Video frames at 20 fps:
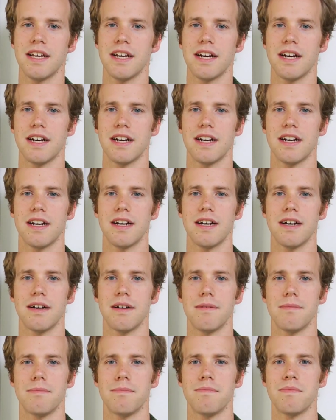
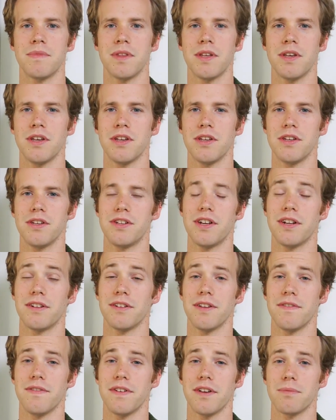Um, you
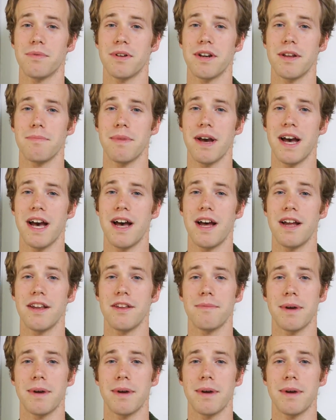generally feel pretty bad.